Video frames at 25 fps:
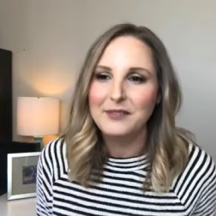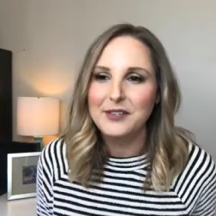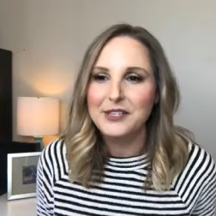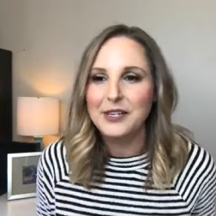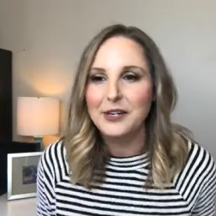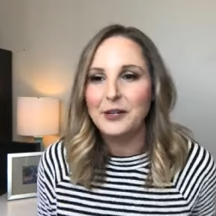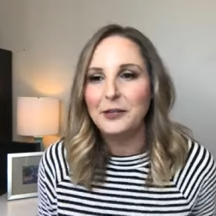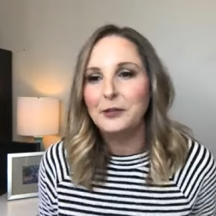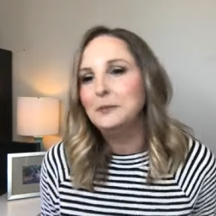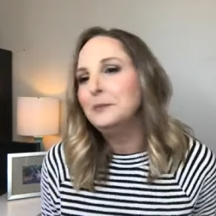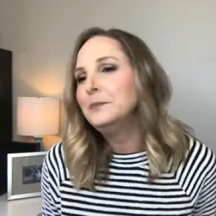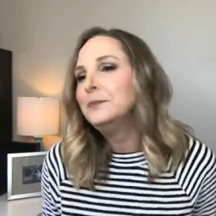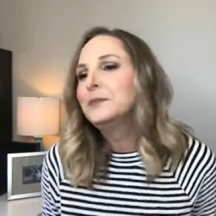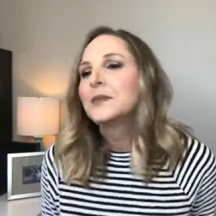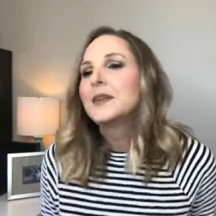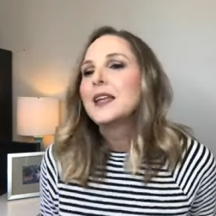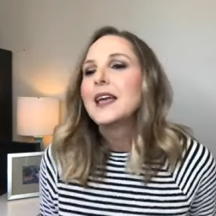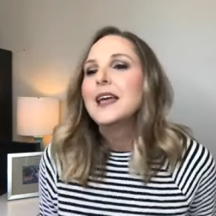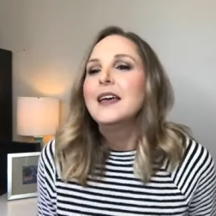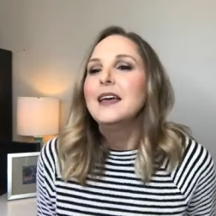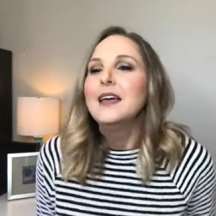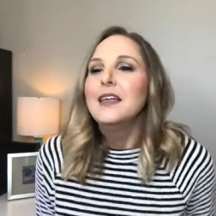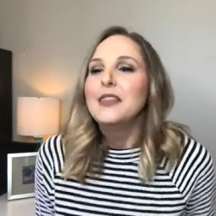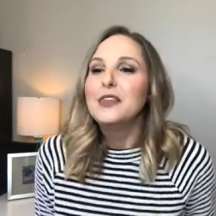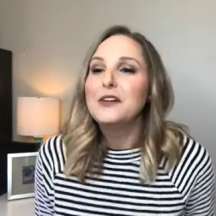So
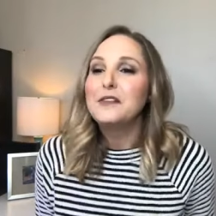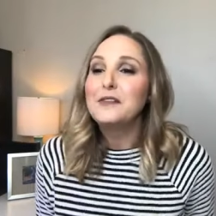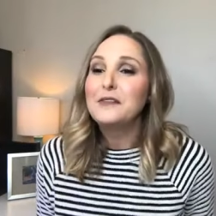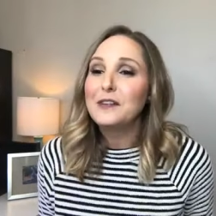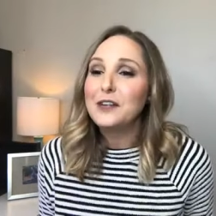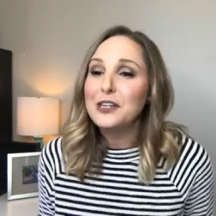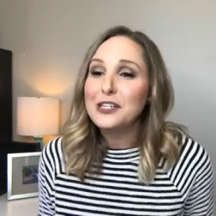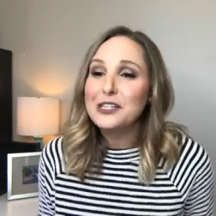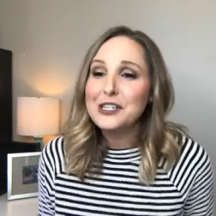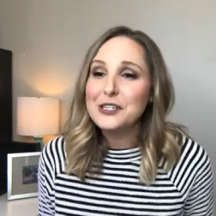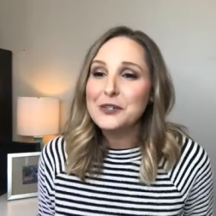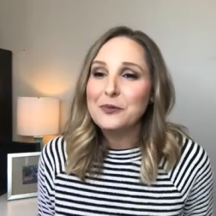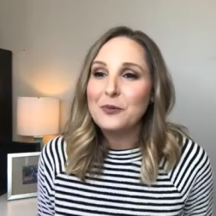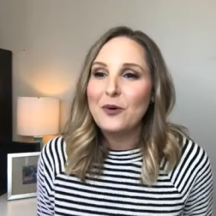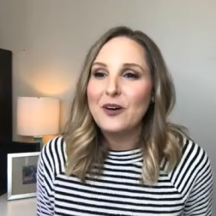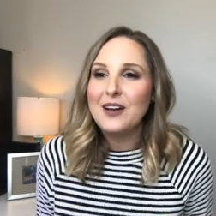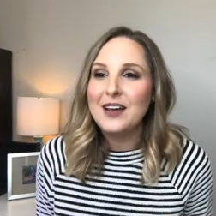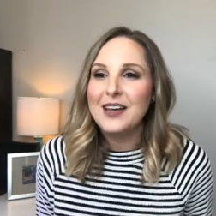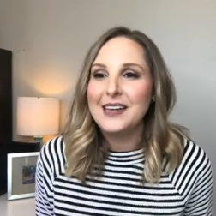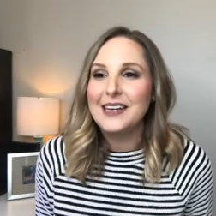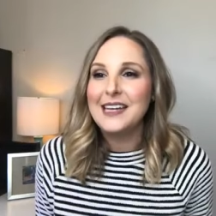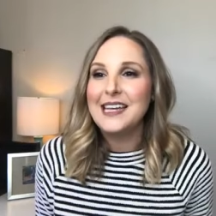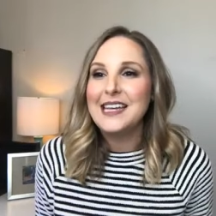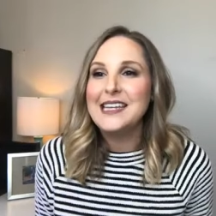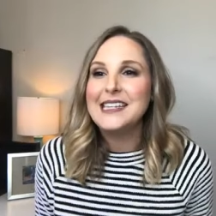the first
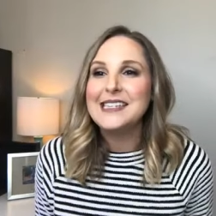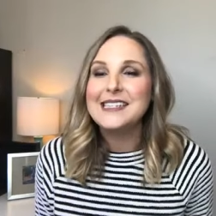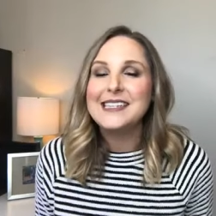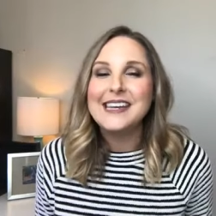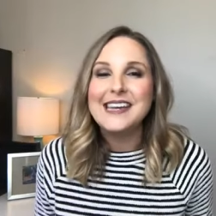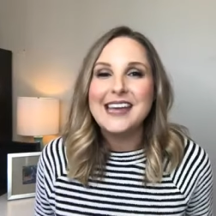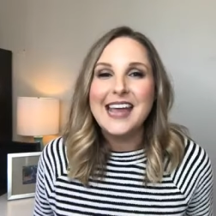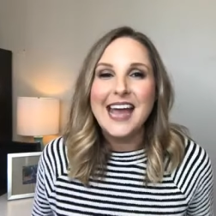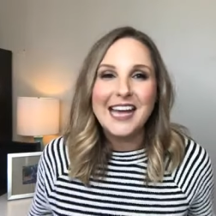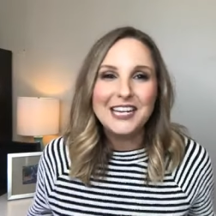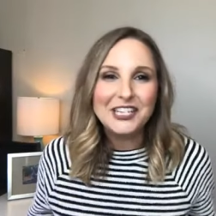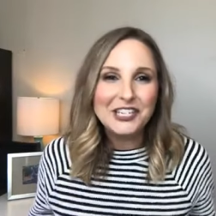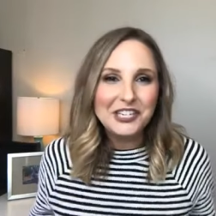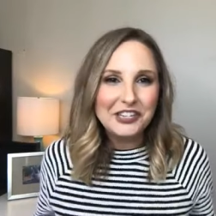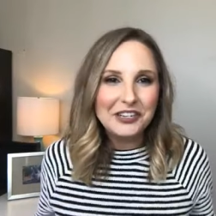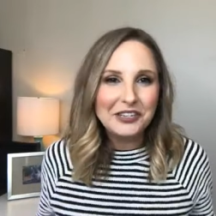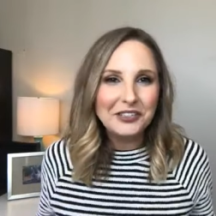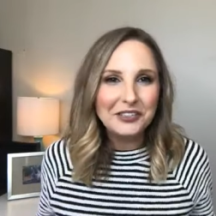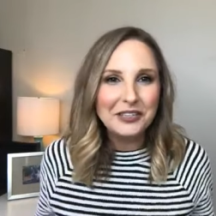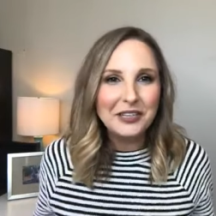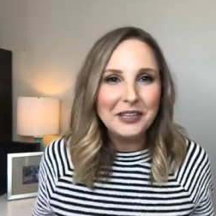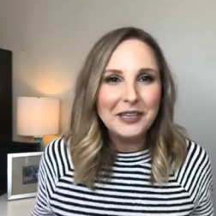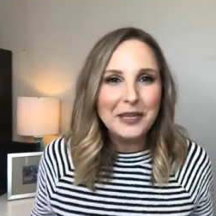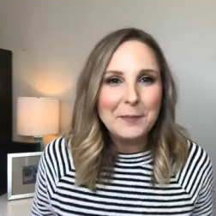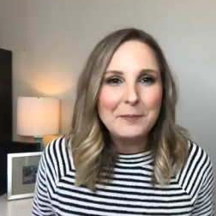one is
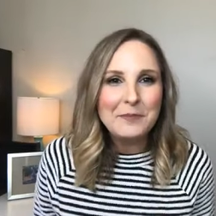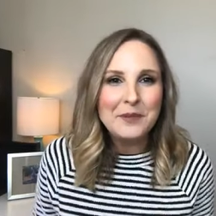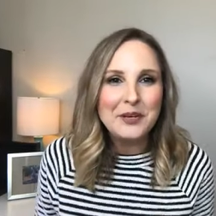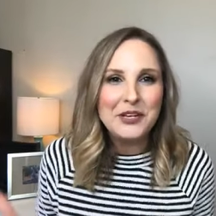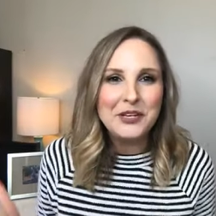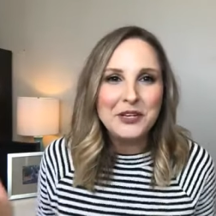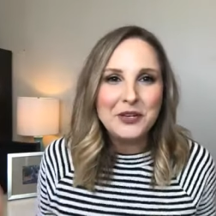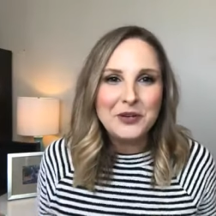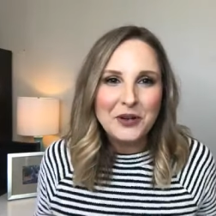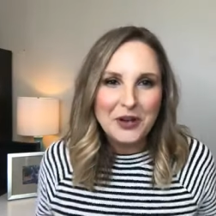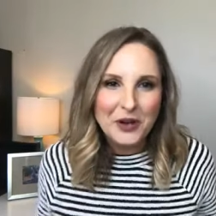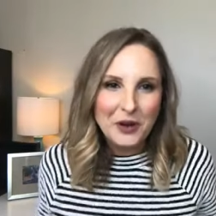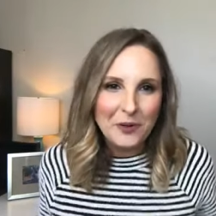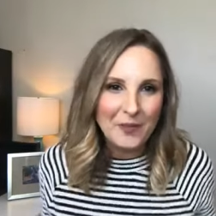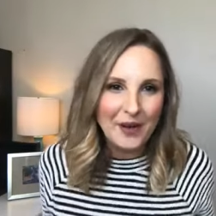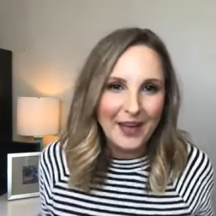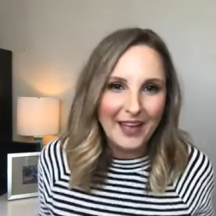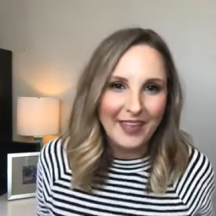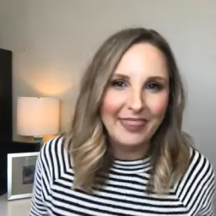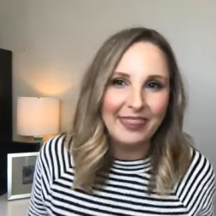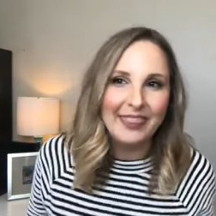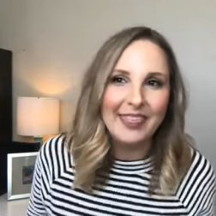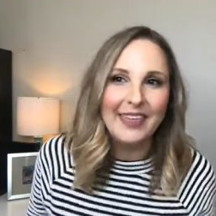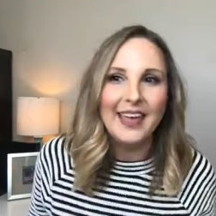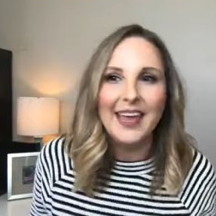National Menudo
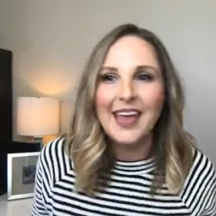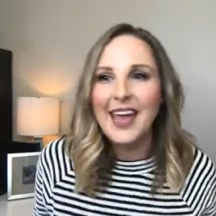Month.